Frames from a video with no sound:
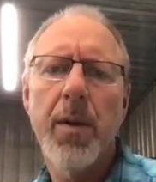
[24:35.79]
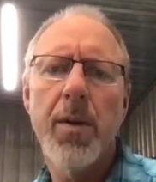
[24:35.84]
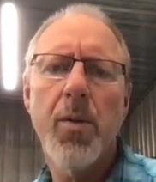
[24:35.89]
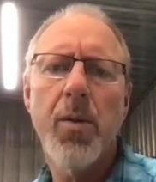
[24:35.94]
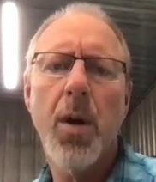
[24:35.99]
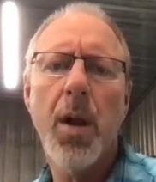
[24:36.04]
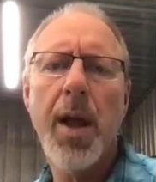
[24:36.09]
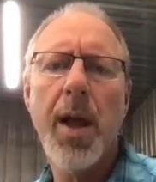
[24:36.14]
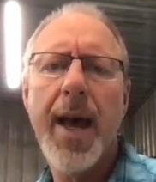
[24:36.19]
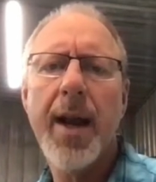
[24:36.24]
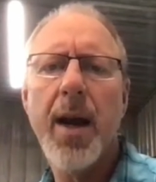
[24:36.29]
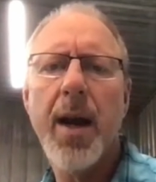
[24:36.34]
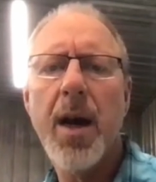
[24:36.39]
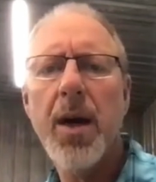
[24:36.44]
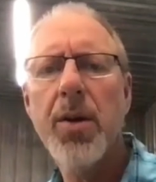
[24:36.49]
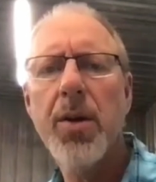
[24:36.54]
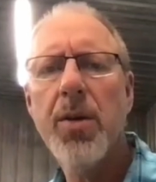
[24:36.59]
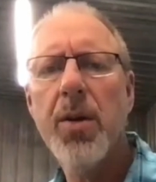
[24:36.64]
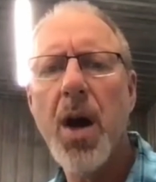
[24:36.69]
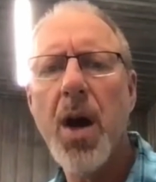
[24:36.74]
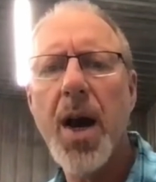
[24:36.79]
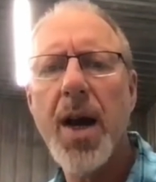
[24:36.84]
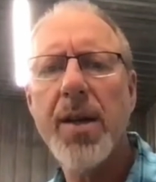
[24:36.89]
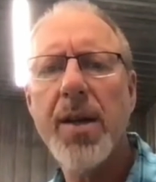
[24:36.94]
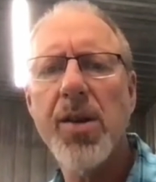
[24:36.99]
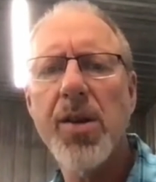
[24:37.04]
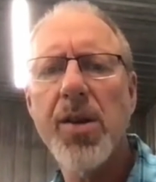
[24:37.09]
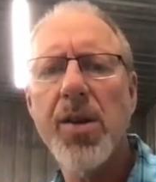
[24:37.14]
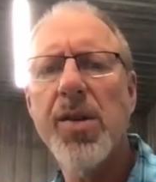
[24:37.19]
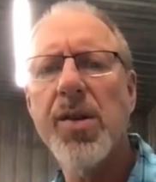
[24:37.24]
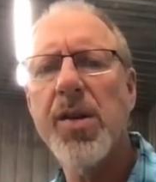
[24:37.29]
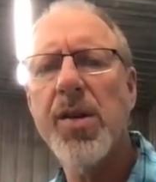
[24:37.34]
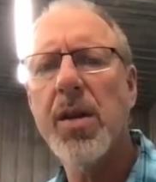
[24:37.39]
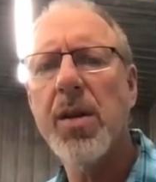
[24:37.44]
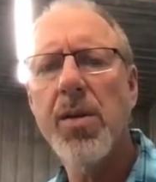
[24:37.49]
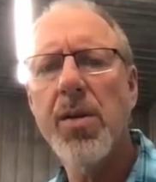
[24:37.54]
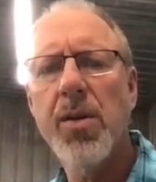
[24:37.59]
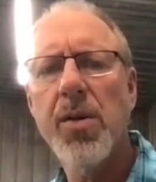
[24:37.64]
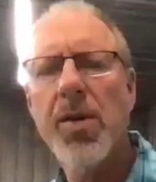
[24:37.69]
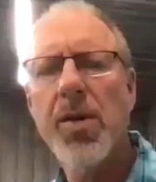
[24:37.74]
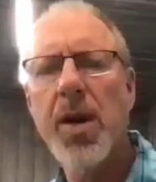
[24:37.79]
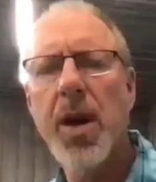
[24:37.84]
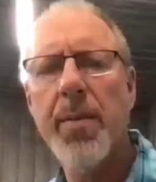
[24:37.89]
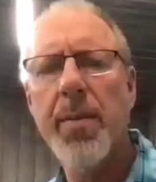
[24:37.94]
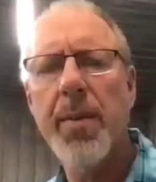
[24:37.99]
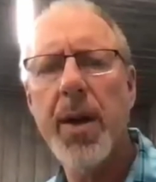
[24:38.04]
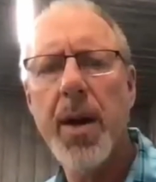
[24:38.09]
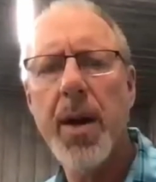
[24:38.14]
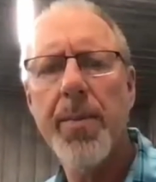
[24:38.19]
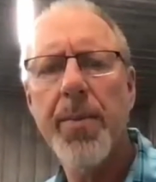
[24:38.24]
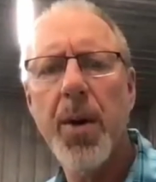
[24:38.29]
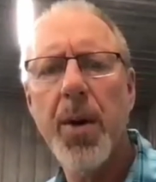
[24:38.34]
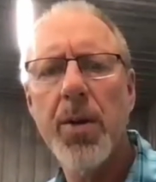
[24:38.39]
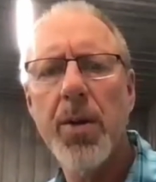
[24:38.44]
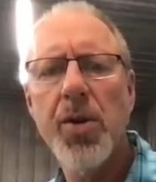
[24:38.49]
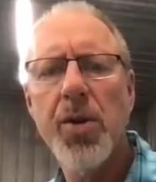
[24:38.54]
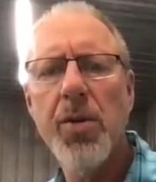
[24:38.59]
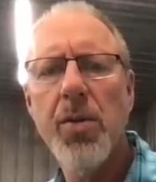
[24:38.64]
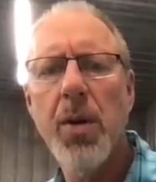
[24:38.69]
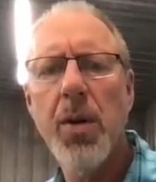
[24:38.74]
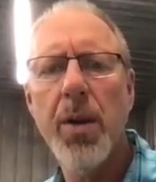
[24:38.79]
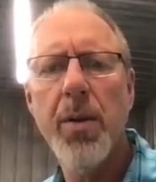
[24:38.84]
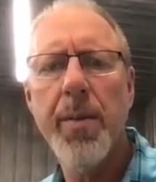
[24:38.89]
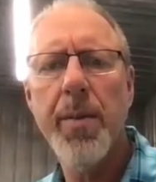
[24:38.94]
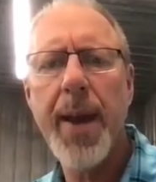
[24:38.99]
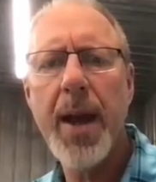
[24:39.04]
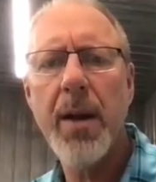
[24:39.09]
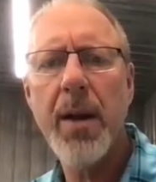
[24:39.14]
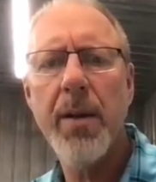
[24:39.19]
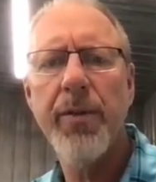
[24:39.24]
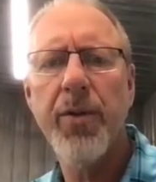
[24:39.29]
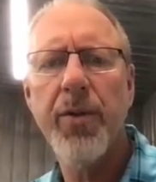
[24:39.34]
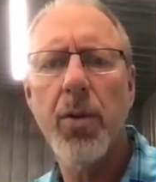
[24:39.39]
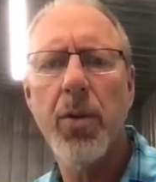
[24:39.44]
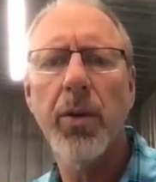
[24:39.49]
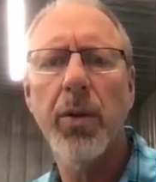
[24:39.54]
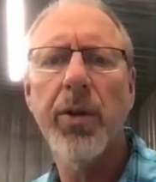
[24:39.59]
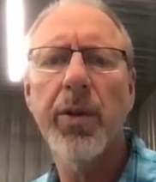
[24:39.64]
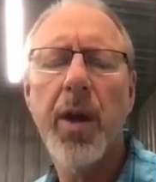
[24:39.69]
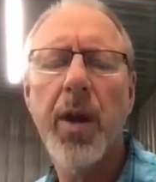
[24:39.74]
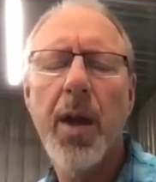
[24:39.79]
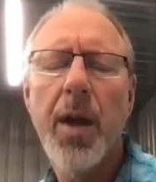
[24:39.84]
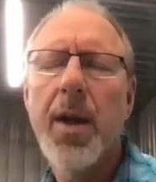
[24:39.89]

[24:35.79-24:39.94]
Well, I had 100 oxygen cylinders coming up on 2 other manifolds.